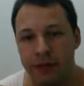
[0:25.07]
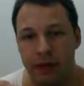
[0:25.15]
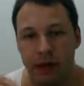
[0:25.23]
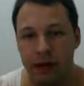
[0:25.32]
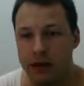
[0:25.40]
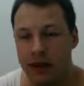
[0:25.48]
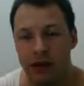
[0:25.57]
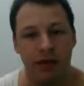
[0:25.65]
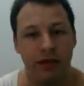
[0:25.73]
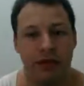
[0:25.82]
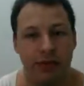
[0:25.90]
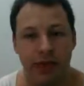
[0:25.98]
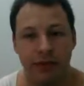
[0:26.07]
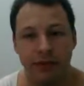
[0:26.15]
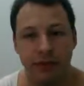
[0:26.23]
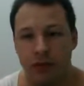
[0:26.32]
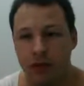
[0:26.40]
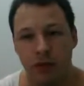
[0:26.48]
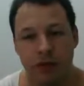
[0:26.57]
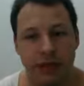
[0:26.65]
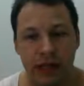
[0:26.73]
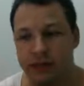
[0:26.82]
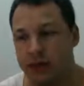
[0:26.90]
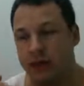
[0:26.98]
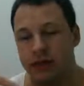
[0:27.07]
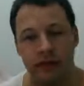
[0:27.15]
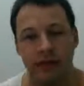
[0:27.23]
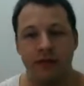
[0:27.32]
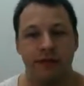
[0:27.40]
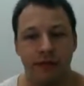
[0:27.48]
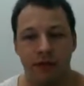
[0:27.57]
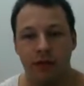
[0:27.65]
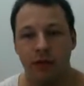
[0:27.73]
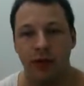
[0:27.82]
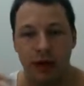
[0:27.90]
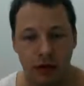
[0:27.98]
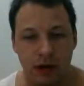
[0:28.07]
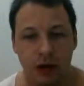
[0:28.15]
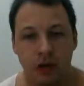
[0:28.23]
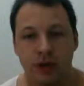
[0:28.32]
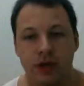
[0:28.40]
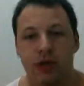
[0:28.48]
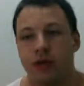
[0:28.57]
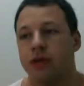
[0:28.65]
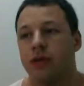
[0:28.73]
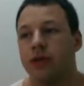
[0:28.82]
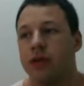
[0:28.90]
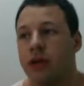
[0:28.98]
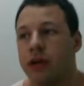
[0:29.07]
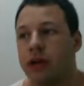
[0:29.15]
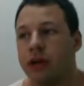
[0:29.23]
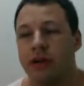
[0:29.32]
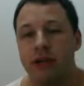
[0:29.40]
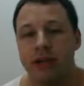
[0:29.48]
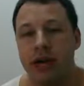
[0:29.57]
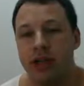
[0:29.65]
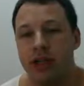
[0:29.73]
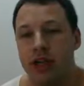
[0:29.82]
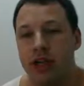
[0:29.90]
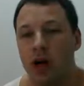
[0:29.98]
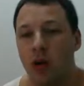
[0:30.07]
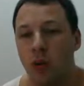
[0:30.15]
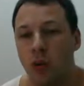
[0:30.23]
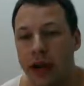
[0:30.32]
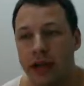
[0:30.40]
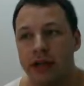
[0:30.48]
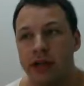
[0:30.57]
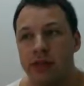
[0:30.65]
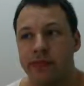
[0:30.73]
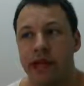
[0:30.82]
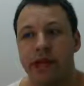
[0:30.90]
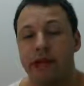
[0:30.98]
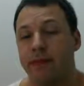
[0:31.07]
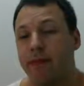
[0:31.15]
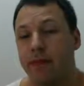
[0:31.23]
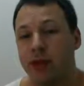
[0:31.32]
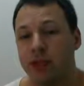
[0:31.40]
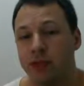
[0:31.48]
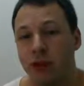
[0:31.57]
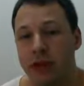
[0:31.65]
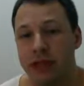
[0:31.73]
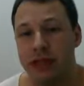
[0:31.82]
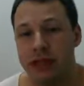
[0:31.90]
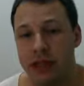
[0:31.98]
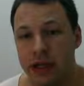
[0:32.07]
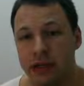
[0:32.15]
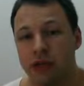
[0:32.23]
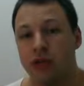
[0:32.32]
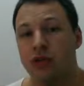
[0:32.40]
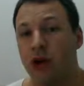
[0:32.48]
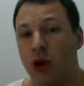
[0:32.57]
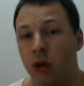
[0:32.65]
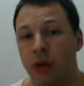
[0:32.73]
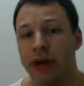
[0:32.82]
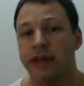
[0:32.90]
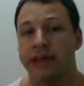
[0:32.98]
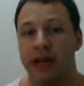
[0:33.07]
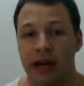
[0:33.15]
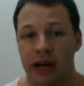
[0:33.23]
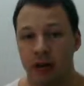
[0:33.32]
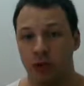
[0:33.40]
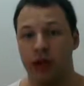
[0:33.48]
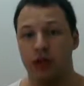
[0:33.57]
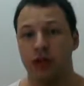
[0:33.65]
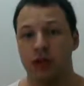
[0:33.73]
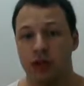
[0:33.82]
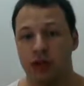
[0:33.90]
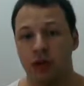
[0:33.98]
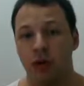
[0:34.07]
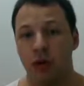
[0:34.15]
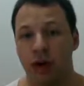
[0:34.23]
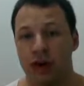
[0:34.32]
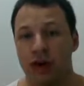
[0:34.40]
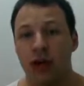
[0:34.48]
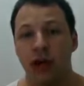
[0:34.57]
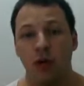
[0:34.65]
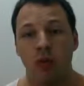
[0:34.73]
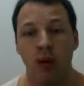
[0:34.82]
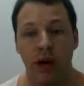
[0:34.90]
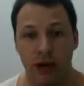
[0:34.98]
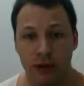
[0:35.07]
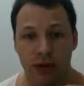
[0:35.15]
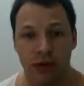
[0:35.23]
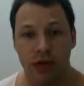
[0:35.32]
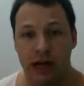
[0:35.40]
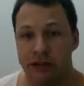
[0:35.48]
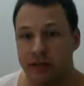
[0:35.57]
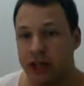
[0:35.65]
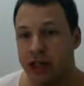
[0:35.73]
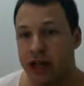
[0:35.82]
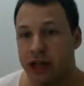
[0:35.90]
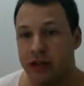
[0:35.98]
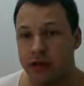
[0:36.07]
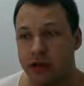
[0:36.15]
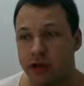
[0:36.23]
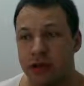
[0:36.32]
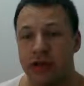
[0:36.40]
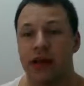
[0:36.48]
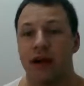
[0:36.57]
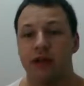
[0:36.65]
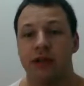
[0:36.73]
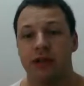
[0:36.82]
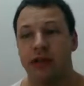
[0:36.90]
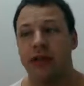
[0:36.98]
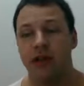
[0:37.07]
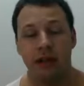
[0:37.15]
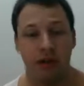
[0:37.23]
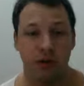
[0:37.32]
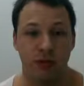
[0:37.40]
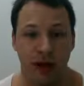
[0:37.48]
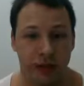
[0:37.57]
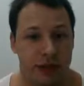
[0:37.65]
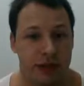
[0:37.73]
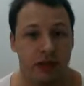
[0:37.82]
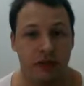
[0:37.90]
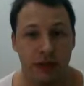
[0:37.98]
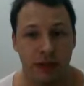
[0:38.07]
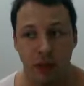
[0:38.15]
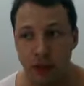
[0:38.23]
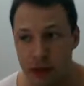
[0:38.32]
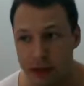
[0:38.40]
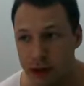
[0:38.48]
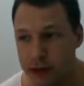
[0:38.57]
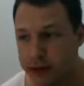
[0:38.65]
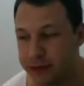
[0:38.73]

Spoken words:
like 3 steps or 4 steps, it's further away or closer to you. There's actually a way to make it much more easier to know exactly where you need to go and where would you have a chance to encounter the rarest of the Pokemons.